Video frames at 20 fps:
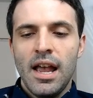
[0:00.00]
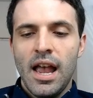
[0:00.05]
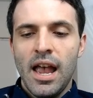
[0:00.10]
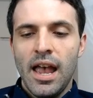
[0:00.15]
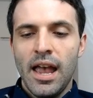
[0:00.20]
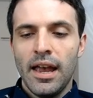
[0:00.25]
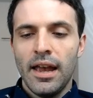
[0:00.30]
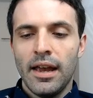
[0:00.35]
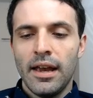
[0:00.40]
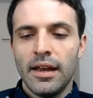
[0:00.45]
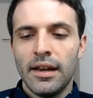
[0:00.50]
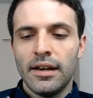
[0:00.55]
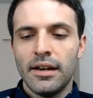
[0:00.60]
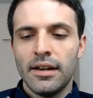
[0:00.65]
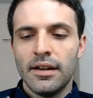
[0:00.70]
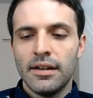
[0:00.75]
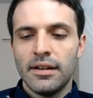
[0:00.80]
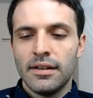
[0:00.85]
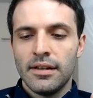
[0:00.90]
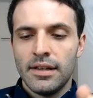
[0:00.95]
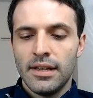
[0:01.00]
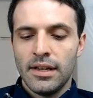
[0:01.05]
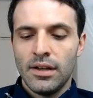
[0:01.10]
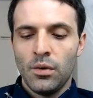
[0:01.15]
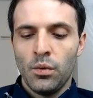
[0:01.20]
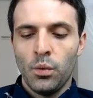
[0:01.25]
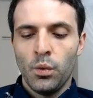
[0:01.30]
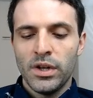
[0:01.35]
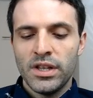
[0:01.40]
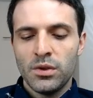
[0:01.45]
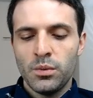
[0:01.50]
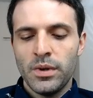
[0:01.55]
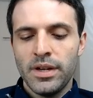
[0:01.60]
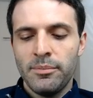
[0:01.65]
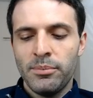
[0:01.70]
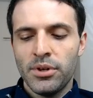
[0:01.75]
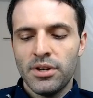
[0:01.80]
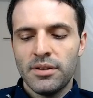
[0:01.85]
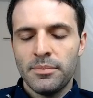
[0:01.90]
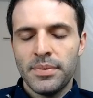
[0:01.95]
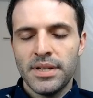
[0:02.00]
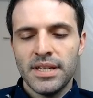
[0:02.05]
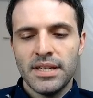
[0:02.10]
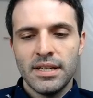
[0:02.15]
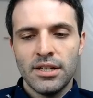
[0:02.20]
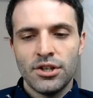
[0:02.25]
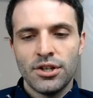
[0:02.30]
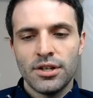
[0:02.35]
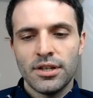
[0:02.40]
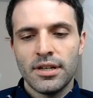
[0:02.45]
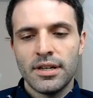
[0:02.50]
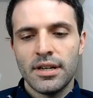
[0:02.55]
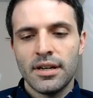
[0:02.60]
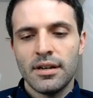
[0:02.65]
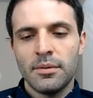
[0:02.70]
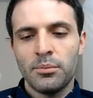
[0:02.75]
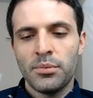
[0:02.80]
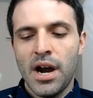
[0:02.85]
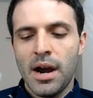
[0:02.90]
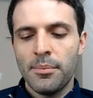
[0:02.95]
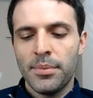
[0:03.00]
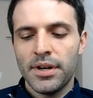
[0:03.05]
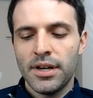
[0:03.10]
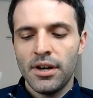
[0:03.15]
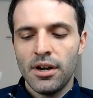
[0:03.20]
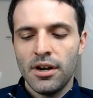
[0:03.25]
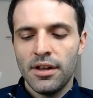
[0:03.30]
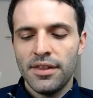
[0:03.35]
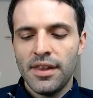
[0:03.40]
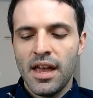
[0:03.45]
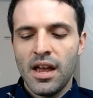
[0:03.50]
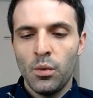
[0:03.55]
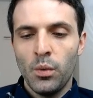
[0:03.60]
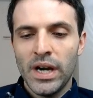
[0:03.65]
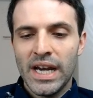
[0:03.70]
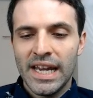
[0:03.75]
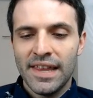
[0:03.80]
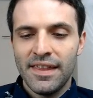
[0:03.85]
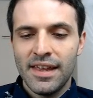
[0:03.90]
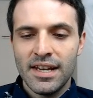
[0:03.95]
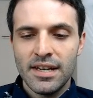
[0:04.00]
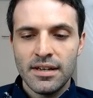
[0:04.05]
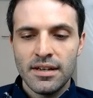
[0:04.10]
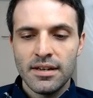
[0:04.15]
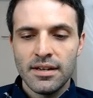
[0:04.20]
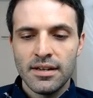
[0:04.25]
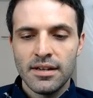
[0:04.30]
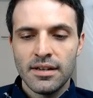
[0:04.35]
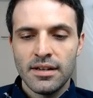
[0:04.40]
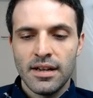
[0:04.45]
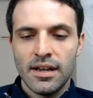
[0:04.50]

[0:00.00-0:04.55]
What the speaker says: And once we put a positioning property on that, we can then